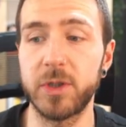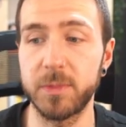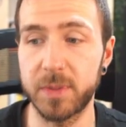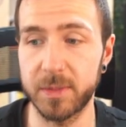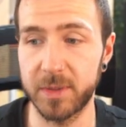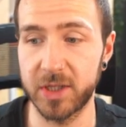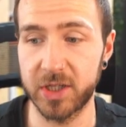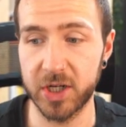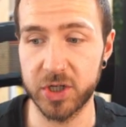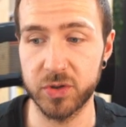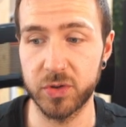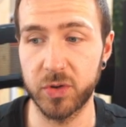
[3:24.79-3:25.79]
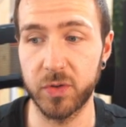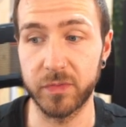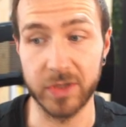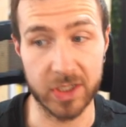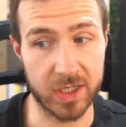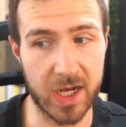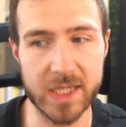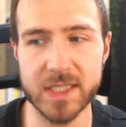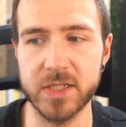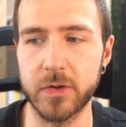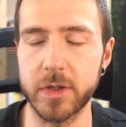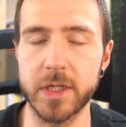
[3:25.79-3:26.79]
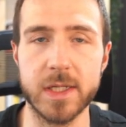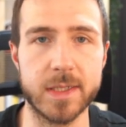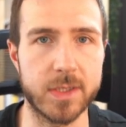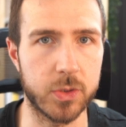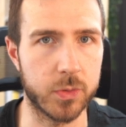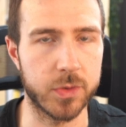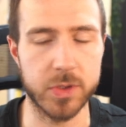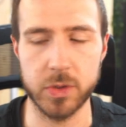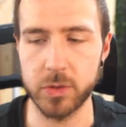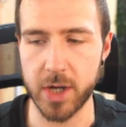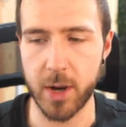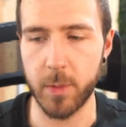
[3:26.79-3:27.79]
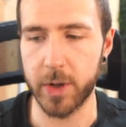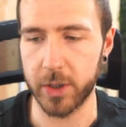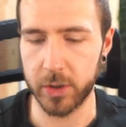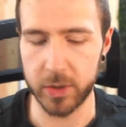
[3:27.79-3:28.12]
implementation of the cluster is used on our